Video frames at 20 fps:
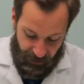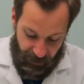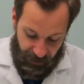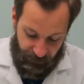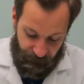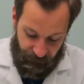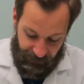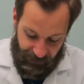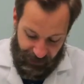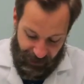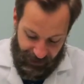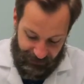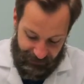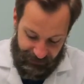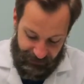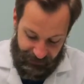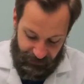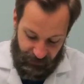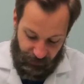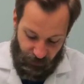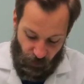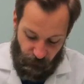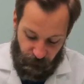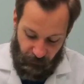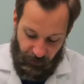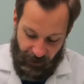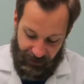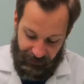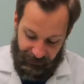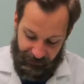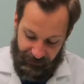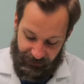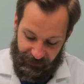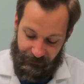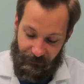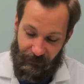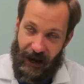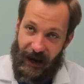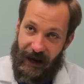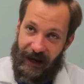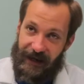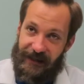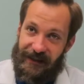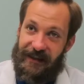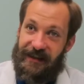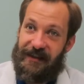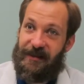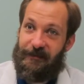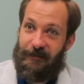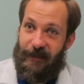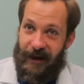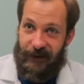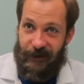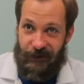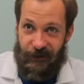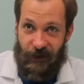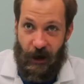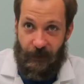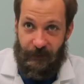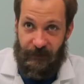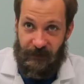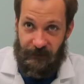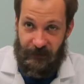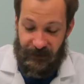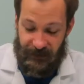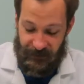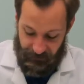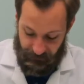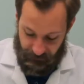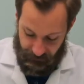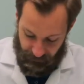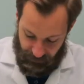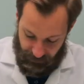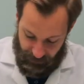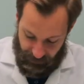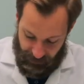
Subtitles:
It relaxes the over-analytic mind and inspires optimism,